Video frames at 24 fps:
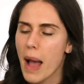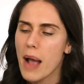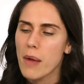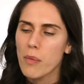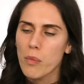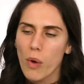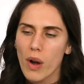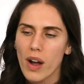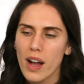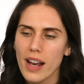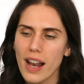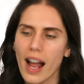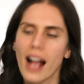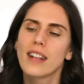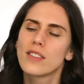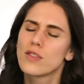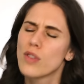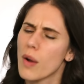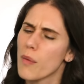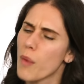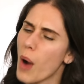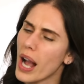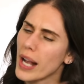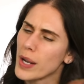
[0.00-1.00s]
I want, I,
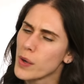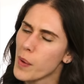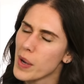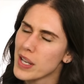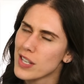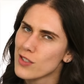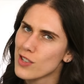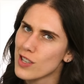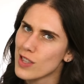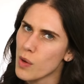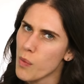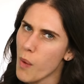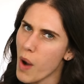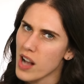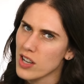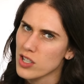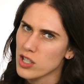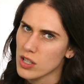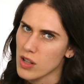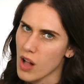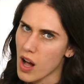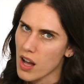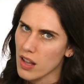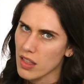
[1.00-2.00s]
I question the
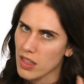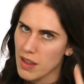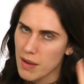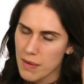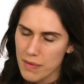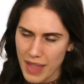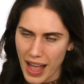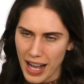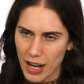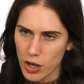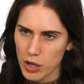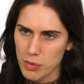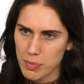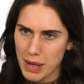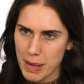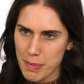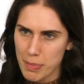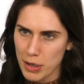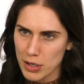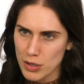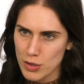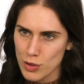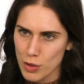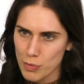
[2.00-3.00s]
washcloth. That could be a
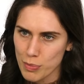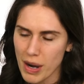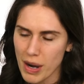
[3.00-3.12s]
personal